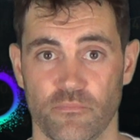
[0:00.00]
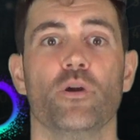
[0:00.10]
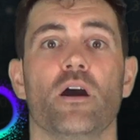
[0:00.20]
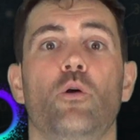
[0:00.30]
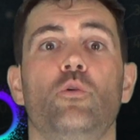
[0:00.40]

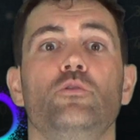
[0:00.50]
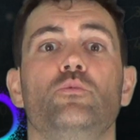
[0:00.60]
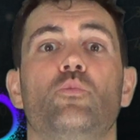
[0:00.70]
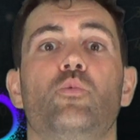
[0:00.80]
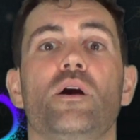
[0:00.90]
We are
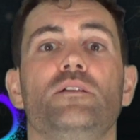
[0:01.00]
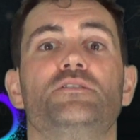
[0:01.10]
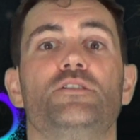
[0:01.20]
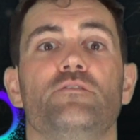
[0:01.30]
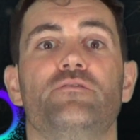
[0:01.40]
all well
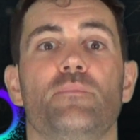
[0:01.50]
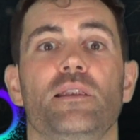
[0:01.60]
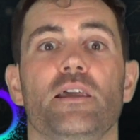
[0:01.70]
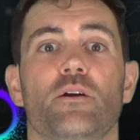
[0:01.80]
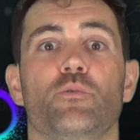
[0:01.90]
too
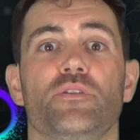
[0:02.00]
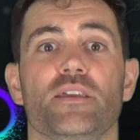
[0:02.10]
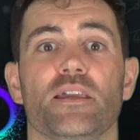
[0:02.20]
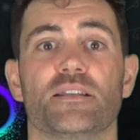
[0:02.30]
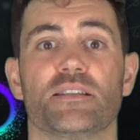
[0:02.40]
familiar with
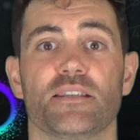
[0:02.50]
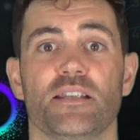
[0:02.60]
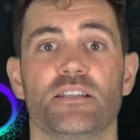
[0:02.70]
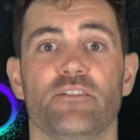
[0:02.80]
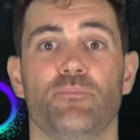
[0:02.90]
the
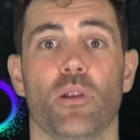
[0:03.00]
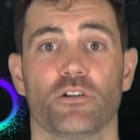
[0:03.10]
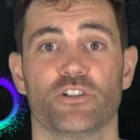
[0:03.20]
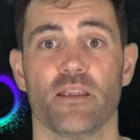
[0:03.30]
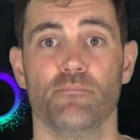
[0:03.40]
extensive
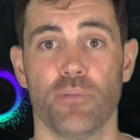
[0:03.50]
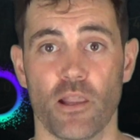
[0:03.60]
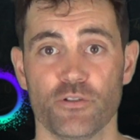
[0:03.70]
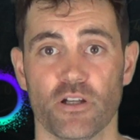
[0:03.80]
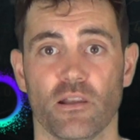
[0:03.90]
blockchain
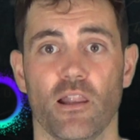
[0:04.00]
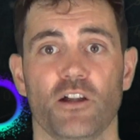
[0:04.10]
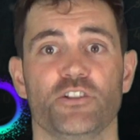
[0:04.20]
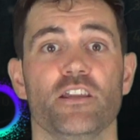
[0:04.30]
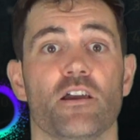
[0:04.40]
bloat on
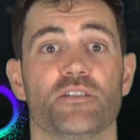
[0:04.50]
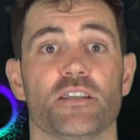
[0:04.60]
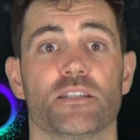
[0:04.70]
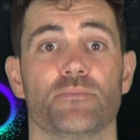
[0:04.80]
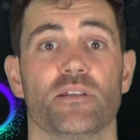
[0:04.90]
large
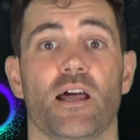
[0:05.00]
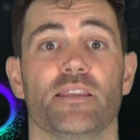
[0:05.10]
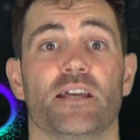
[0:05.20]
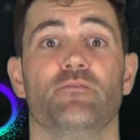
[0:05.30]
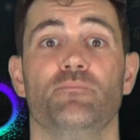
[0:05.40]
ecosystems
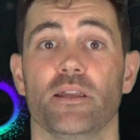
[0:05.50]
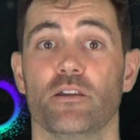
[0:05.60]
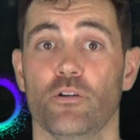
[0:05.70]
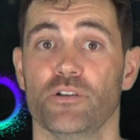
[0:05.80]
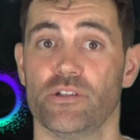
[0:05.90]
like that of
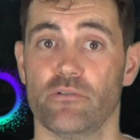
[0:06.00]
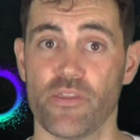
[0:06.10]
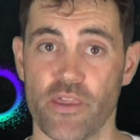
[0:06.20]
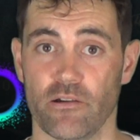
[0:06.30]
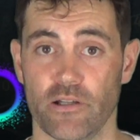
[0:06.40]
Bitcoins or
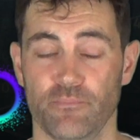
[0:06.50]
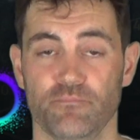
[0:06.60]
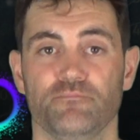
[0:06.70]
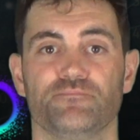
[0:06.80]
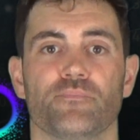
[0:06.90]
Ethereum.
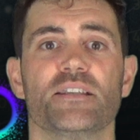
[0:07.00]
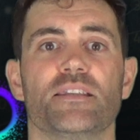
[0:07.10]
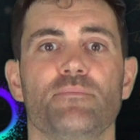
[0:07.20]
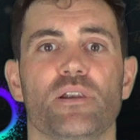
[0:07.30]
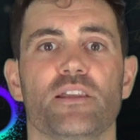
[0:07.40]

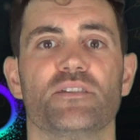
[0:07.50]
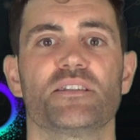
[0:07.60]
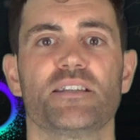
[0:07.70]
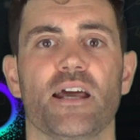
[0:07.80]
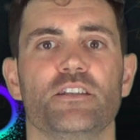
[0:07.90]
Similarly, the
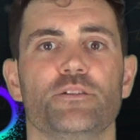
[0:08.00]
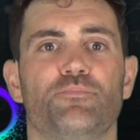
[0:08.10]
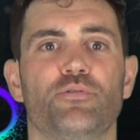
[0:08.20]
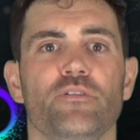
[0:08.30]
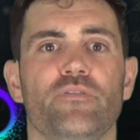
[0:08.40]

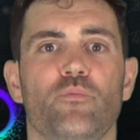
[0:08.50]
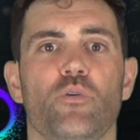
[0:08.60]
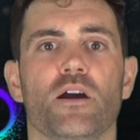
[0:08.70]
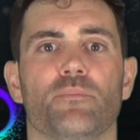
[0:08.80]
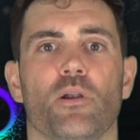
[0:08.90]
standard
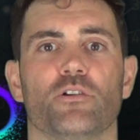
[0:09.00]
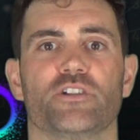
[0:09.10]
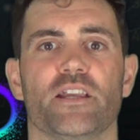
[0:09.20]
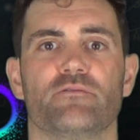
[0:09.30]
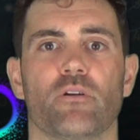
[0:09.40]
proof-of-work
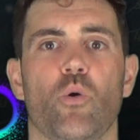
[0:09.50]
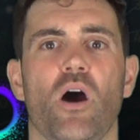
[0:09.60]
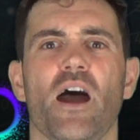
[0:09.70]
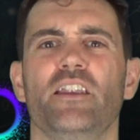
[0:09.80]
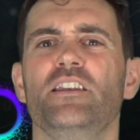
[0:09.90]
blockchains
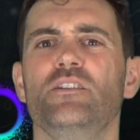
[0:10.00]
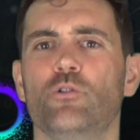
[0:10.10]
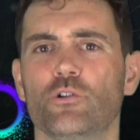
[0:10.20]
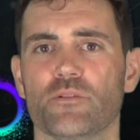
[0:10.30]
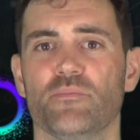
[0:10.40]
require an
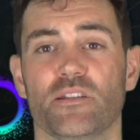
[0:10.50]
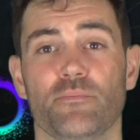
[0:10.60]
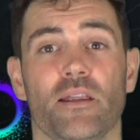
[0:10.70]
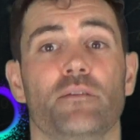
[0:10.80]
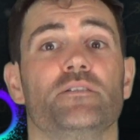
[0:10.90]
inordinate
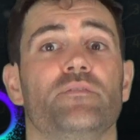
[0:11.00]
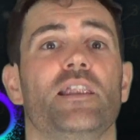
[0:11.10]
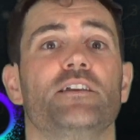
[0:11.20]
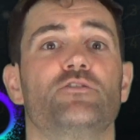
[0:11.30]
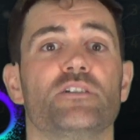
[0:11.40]
amount of
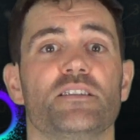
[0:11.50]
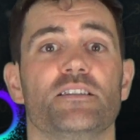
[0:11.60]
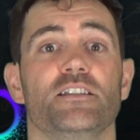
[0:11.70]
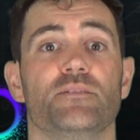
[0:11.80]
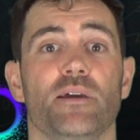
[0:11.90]

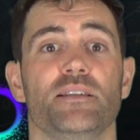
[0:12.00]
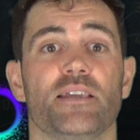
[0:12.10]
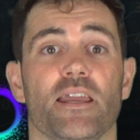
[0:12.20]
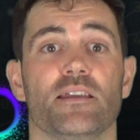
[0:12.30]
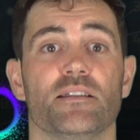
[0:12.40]
electricity to
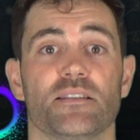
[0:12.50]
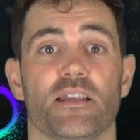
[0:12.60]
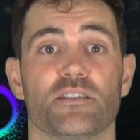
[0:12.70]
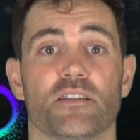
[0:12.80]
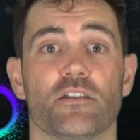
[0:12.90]
maintain
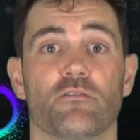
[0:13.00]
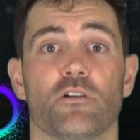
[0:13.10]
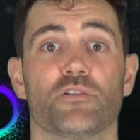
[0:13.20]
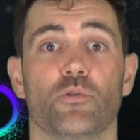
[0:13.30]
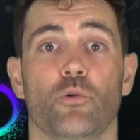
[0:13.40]
consensus
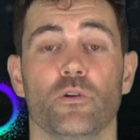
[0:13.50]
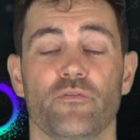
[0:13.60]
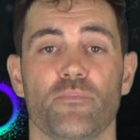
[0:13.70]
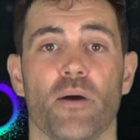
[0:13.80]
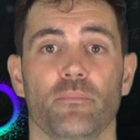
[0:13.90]
across all
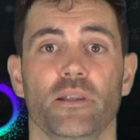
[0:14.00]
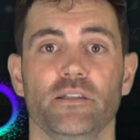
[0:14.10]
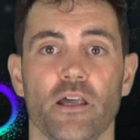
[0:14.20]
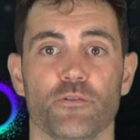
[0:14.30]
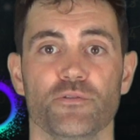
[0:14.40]
of the public
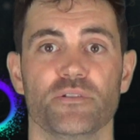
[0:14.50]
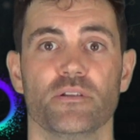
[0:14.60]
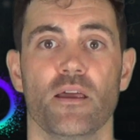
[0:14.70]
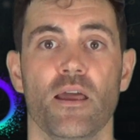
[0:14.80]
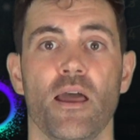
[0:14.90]

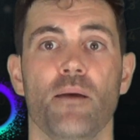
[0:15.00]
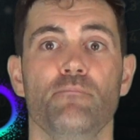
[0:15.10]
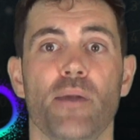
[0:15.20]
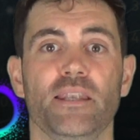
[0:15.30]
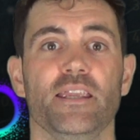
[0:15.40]
nodes.
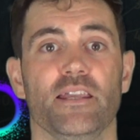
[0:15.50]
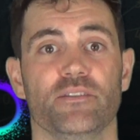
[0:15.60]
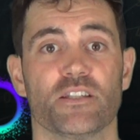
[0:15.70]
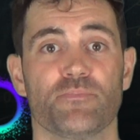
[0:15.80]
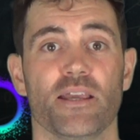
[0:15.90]
Many
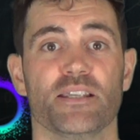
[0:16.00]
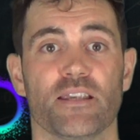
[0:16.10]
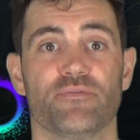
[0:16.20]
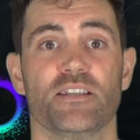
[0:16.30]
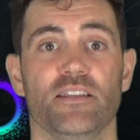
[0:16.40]
in the space
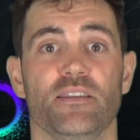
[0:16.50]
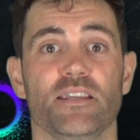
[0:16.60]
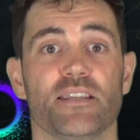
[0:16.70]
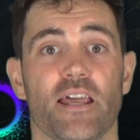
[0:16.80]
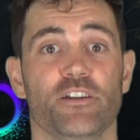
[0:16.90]
have seen
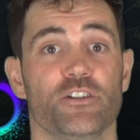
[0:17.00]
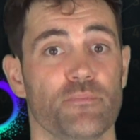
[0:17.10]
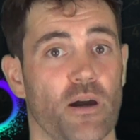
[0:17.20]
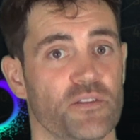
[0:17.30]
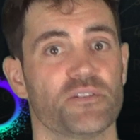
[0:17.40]
these energy
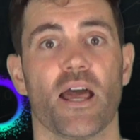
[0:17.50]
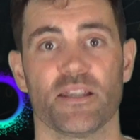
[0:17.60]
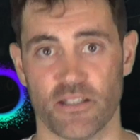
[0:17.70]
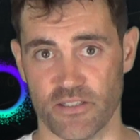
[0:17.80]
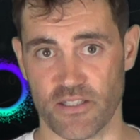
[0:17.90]
demands
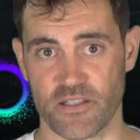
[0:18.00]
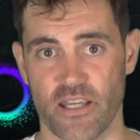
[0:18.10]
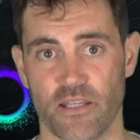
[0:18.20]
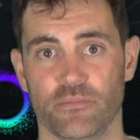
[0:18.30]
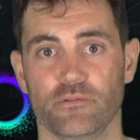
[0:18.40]
as
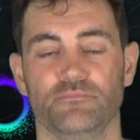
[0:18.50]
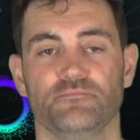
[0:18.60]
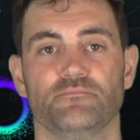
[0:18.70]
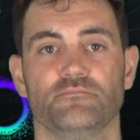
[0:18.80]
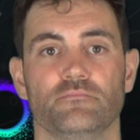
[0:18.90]
unsustainable.
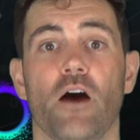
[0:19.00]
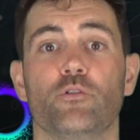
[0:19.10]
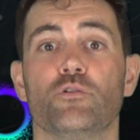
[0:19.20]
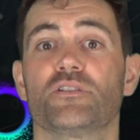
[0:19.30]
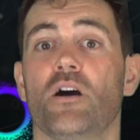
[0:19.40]
Of
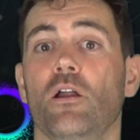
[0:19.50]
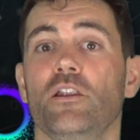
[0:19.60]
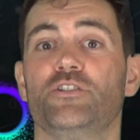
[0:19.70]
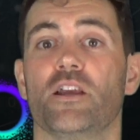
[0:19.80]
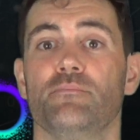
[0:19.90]
course, the
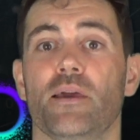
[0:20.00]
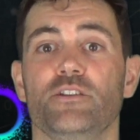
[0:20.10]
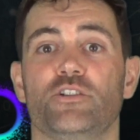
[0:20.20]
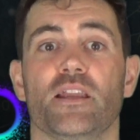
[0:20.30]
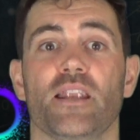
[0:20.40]
Holochain
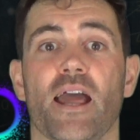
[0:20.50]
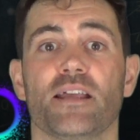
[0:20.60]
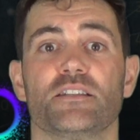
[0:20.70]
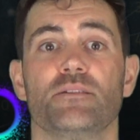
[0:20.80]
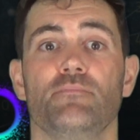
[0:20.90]
main chain
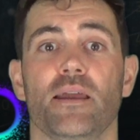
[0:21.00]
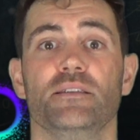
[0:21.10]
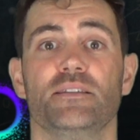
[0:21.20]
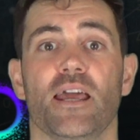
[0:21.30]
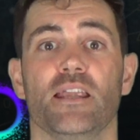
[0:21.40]
has to
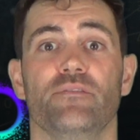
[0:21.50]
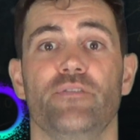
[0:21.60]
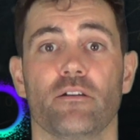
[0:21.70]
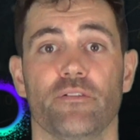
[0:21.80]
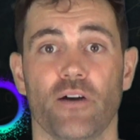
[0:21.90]
maintain
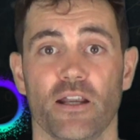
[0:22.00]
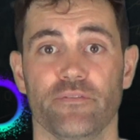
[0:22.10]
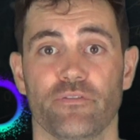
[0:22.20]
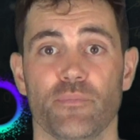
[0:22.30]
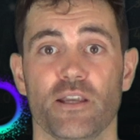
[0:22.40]
verified
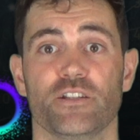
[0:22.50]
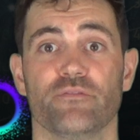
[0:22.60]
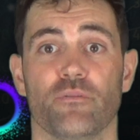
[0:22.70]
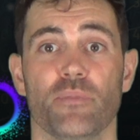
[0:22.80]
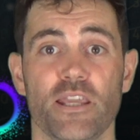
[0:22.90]

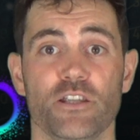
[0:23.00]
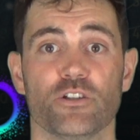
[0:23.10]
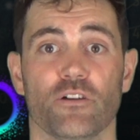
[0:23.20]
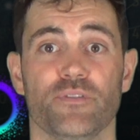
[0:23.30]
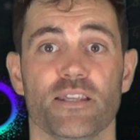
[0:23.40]
information from
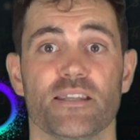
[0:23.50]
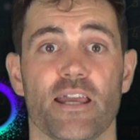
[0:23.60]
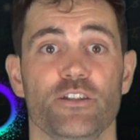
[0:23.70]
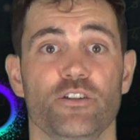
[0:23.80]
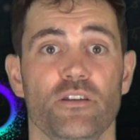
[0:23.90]
each of these
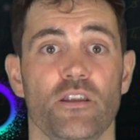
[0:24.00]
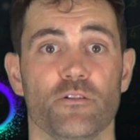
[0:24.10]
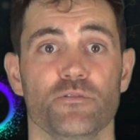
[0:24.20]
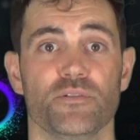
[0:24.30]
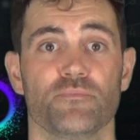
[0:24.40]
agent
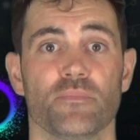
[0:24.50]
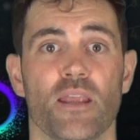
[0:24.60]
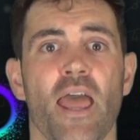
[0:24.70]
nodes.